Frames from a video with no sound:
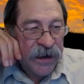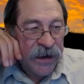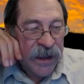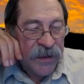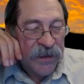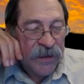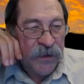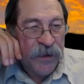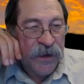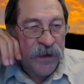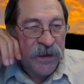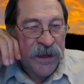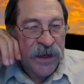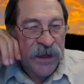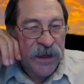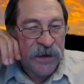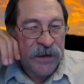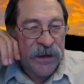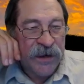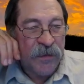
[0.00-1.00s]
Now then we
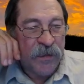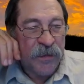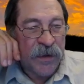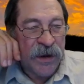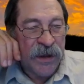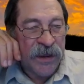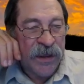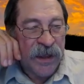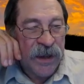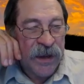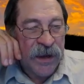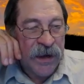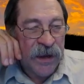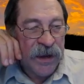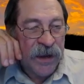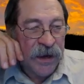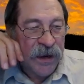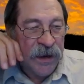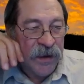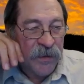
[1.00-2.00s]
take a deep breath
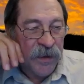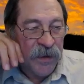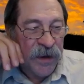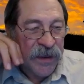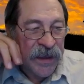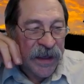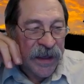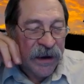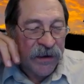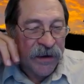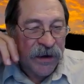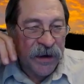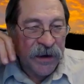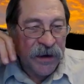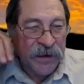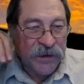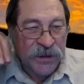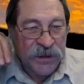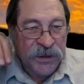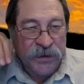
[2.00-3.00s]
in and then breathe out
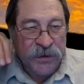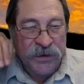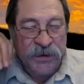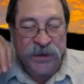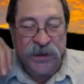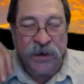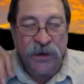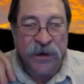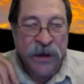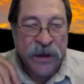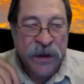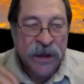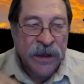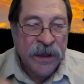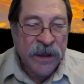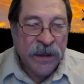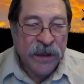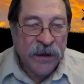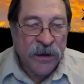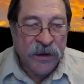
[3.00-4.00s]
and then shoot. So
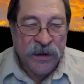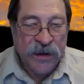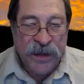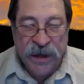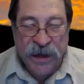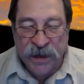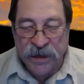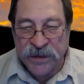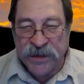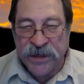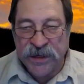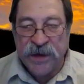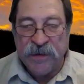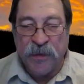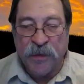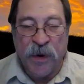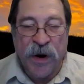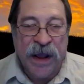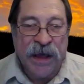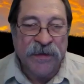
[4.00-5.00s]
you take a
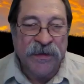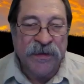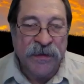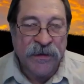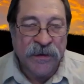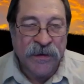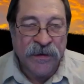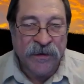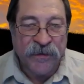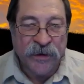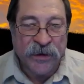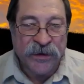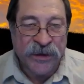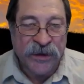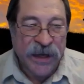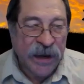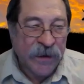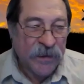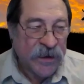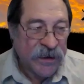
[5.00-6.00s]
deep breath the first
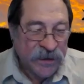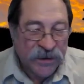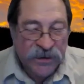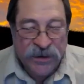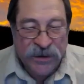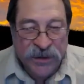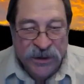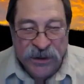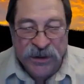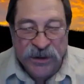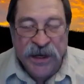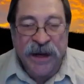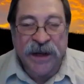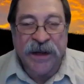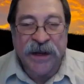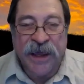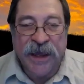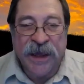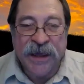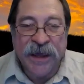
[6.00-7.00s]
time. This is just a
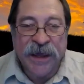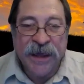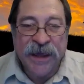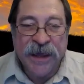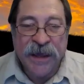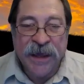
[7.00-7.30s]
technique.